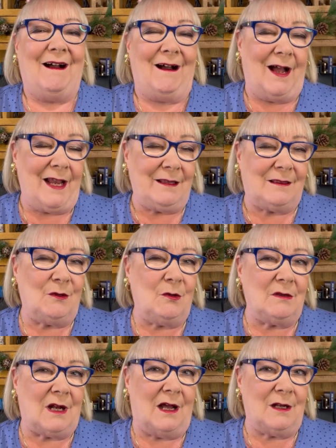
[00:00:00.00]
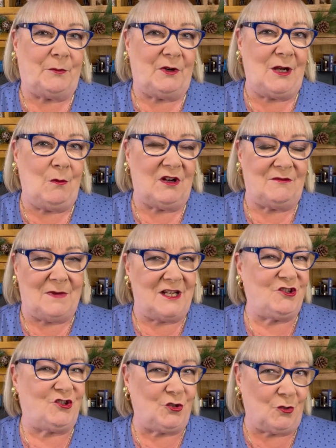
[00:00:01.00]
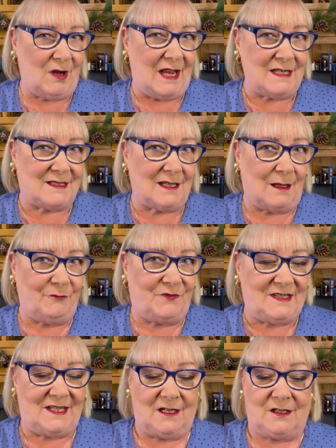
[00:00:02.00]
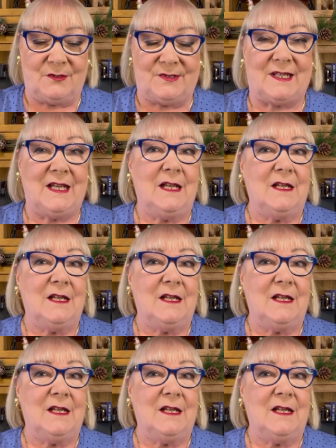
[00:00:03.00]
I thought I'd bring one of my short heads up videos